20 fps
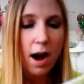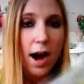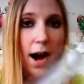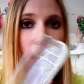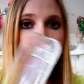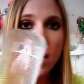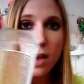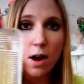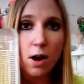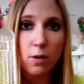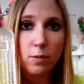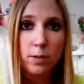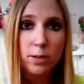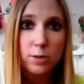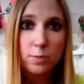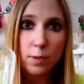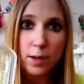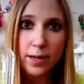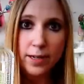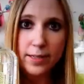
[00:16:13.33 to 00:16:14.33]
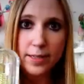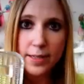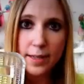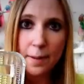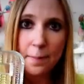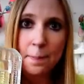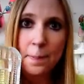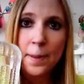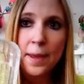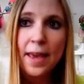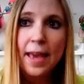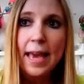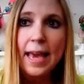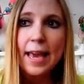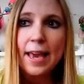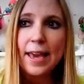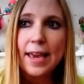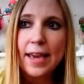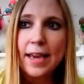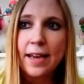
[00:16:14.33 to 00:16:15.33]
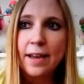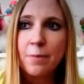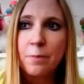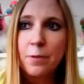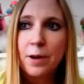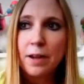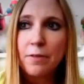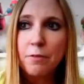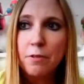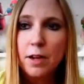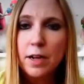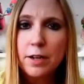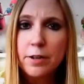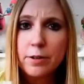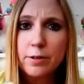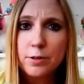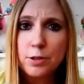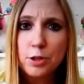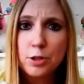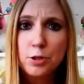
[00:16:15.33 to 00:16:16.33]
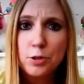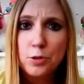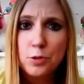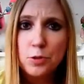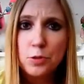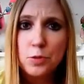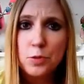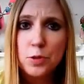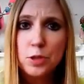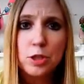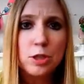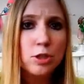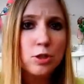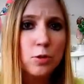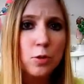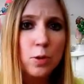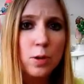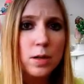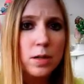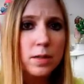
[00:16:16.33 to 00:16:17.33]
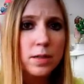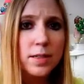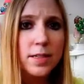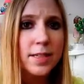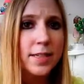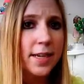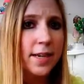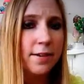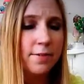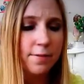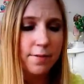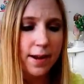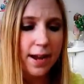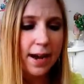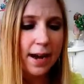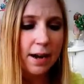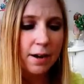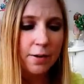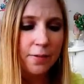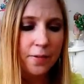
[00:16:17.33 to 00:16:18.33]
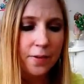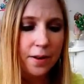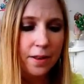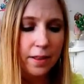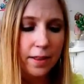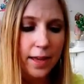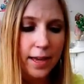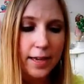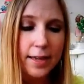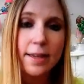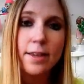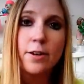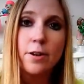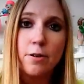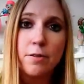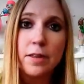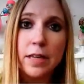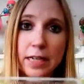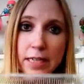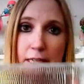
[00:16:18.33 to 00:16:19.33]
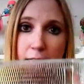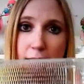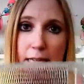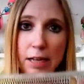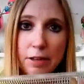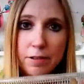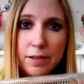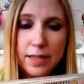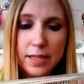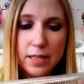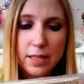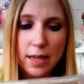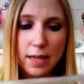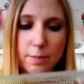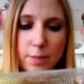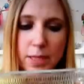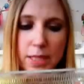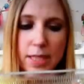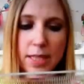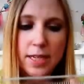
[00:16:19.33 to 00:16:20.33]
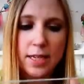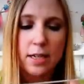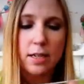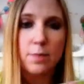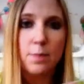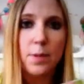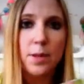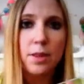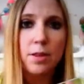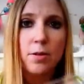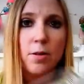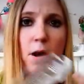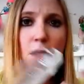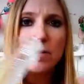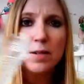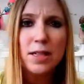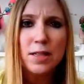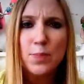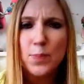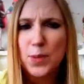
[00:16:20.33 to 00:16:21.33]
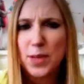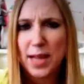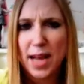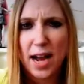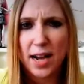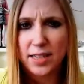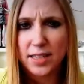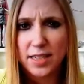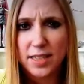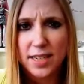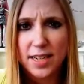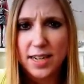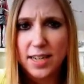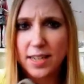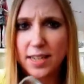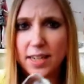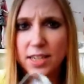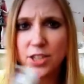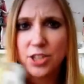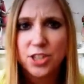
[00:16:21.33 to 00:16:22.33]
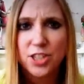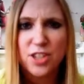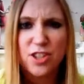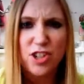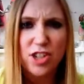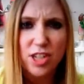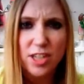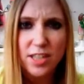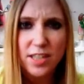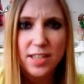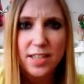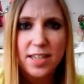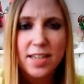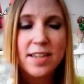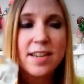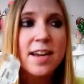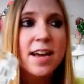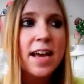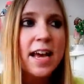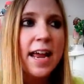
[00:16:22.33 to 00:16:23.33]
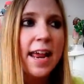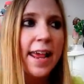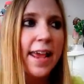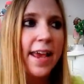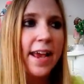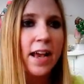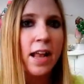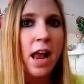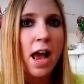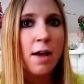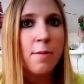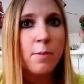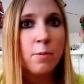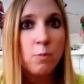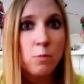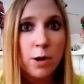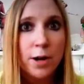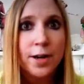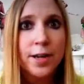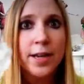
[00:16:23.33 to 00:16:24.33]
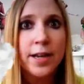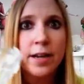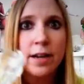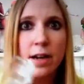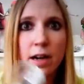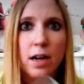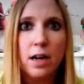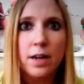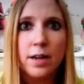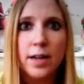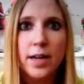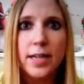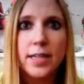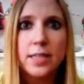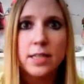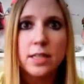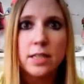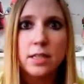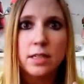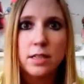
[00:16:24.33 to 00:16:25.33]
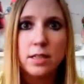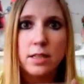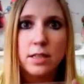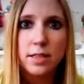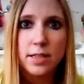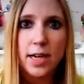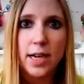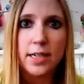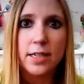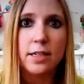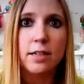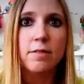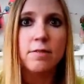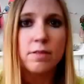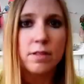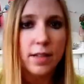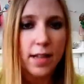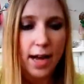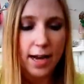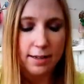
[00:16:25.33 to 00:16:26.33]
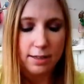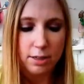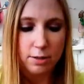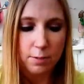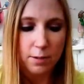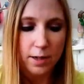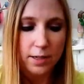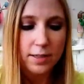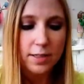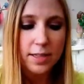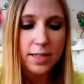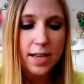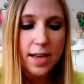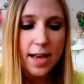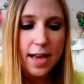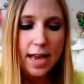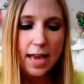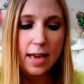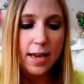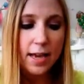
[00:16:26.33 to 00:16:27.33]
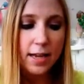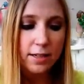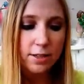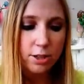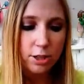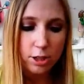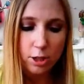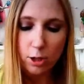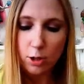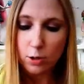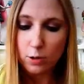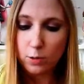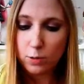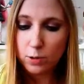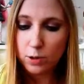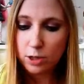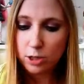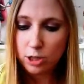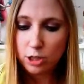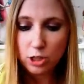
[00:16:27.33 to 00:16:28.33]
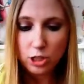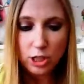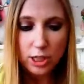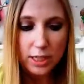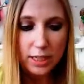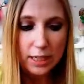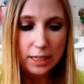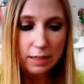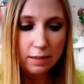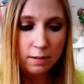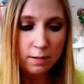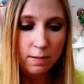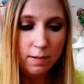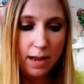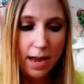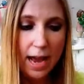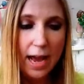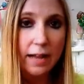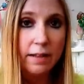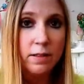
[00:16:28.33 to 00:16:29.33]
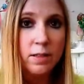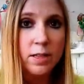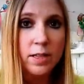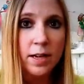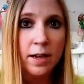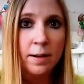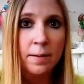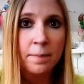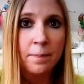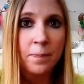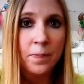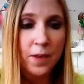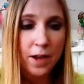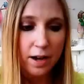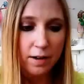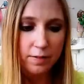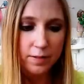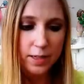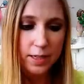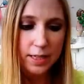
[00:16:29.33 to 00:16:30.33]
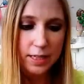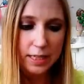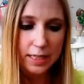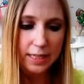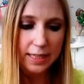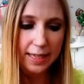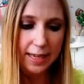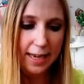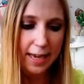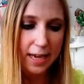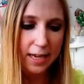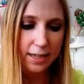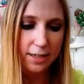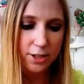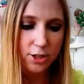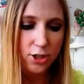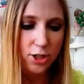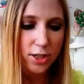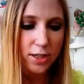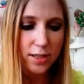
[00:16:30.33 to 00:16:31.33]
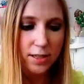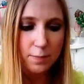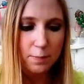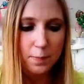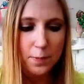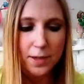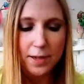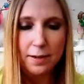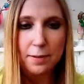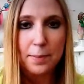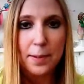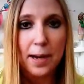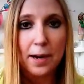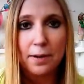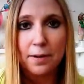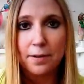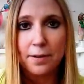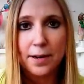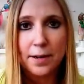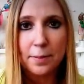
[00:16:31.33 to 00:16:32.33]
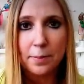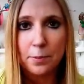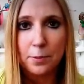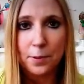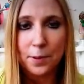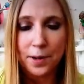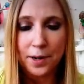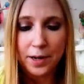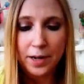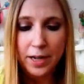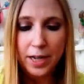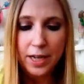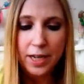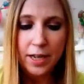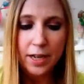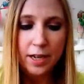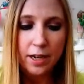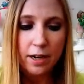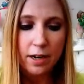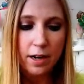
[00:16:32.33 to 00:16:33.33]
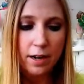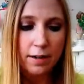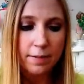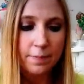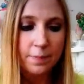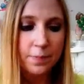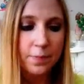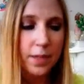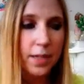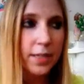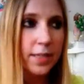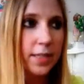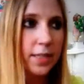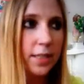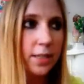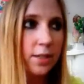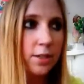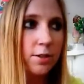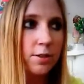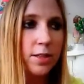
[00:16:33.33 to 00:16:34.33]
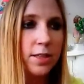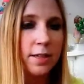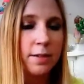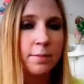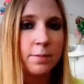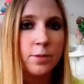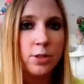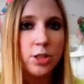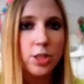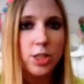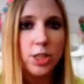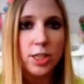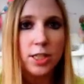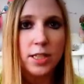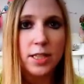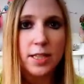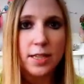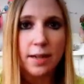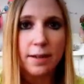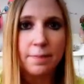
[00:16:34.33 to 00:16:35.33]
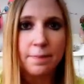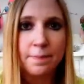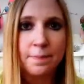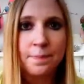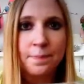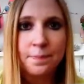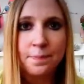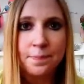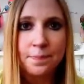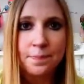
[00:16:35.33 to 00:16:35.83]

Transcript: I always wanted some. And whenever I'd go to stores and around, like, you know, they sell these types of things, but they're always plastic and just chintzy. And I've been wanting a nice set of glass ones. And so she had some, obviously, and she doesn't get them out anymore um, and doesn't use them. She just um,